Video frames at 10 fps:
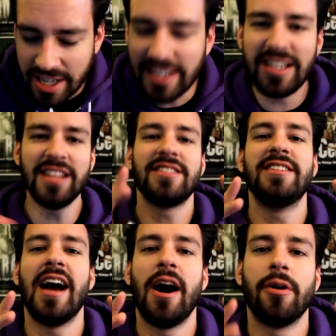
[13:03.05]
condense
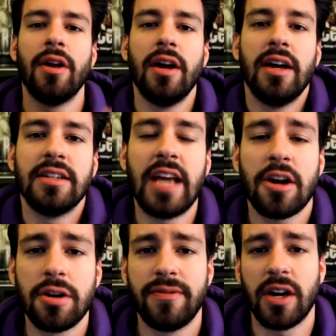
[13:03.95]
down, take
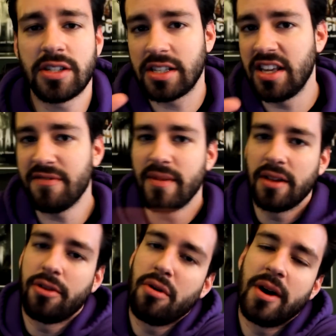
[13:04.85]
all your fucks, give them
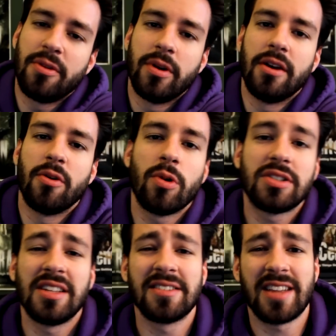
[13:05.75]
out, throw them out the window. The
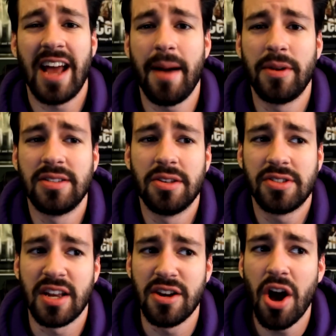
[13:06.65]
worst thing that's going to happen is they'll
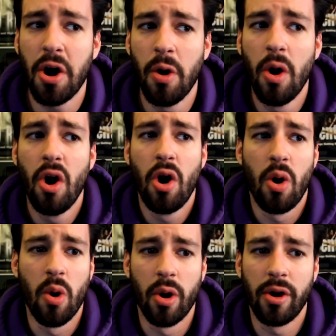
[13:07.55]
say no,
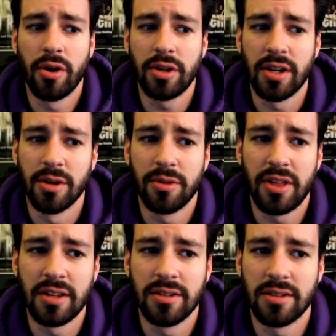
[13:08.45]
or, you know,
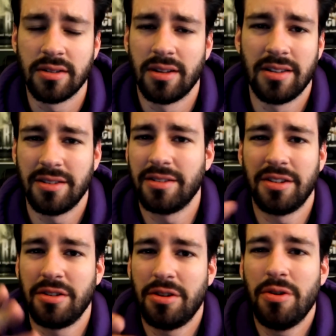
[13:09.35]
things, it,
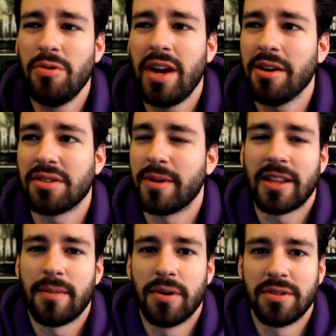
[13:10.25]
who cares about
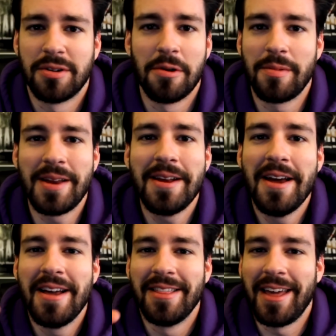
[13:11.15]
that person? You know what I mean?
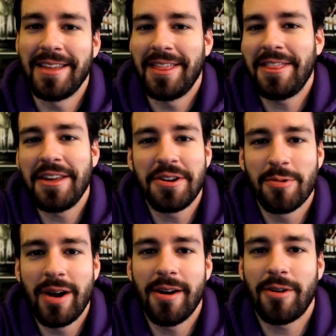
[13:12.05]
They, they think you're
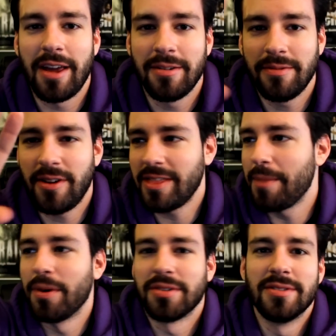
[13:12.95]
weird. Okay, fuck
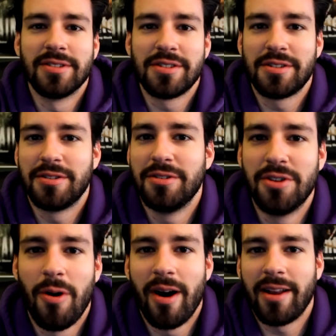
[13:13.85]
that person. Just
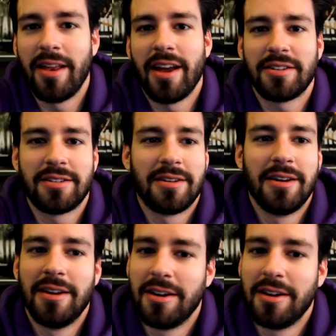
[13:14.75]
go on to the next,